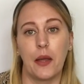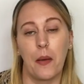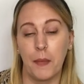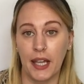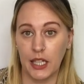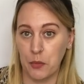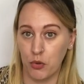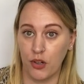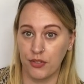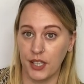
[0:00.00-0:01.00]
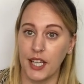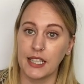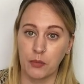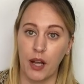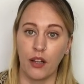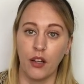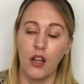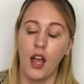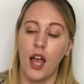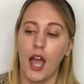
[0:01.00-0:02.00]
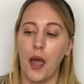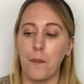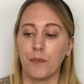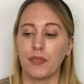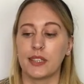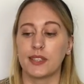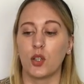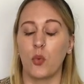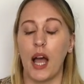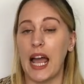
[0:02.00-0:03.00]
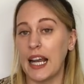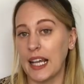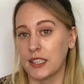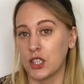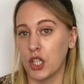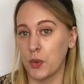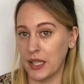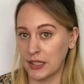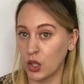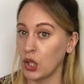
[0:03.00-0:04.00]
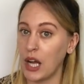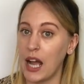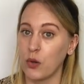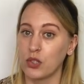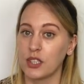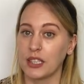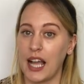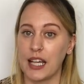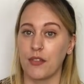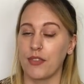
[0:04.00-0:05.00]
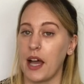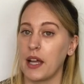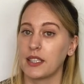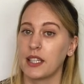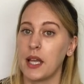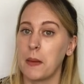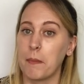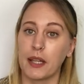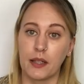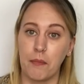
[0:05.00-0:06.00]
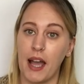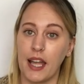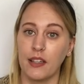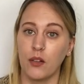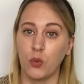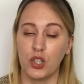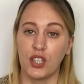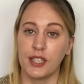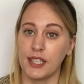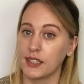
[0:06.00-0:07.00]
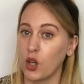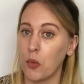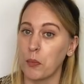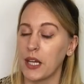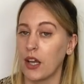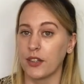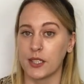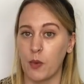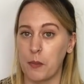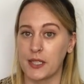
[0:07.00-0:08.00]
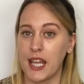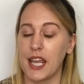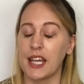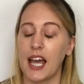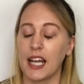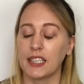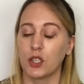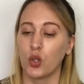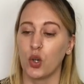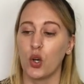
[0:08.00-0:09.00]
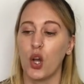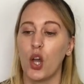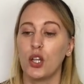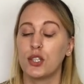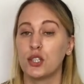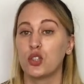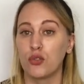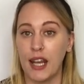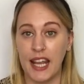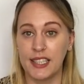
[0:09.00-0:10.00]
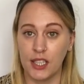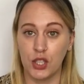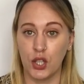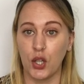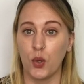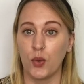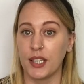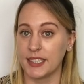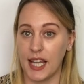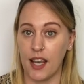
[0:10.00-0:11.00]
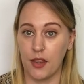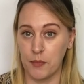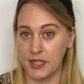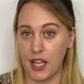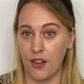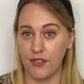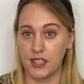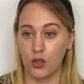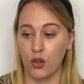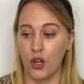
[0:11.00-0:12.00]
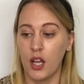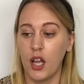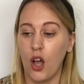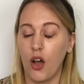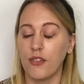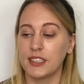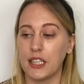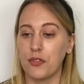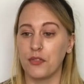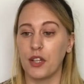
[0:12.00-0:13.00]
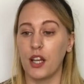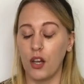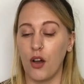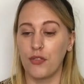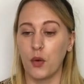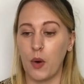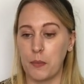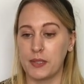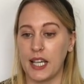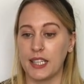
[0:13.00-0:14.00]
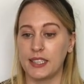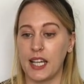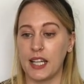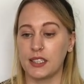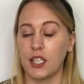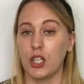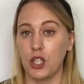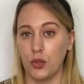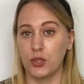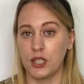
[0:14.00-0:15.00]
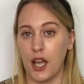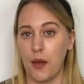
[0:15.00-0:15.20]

are making a profit as well. So what I like to do is cut out kind of that middleman, which is this company on this website, and I like to go straight to the seller themselves. So obviously a lot of the websites that use